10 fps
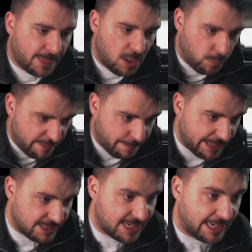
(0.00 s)
We've
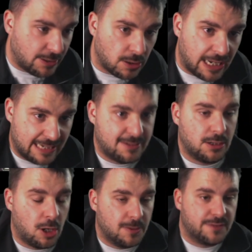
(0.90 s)
been saying on Casting
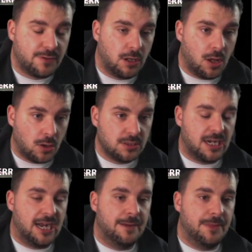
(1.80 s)
Commons for a long
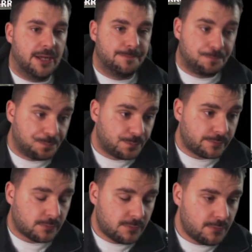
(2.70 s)
time that
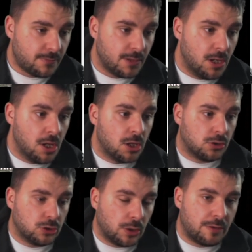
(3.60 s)

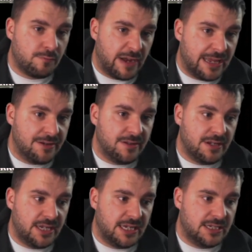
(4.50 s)
Kuldotha Red
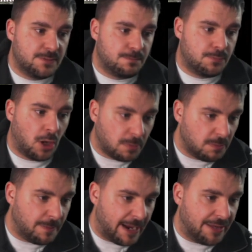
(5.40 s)
is
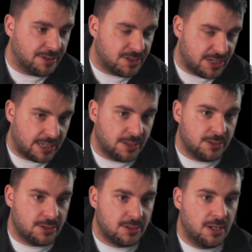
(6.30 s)
probably better than
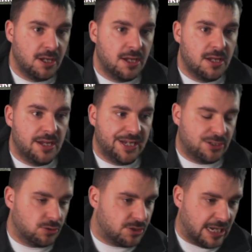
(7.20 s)
stickers. It
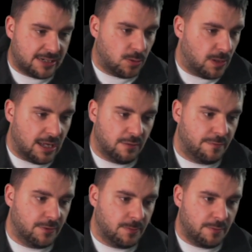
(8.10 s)
just takes a while
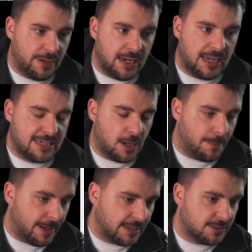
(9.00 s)
for them to realise how
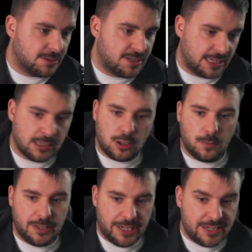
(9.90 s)
bad Sticker
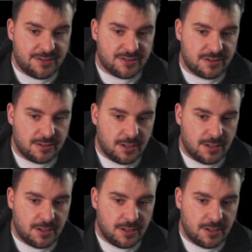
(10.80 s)
Goblin is.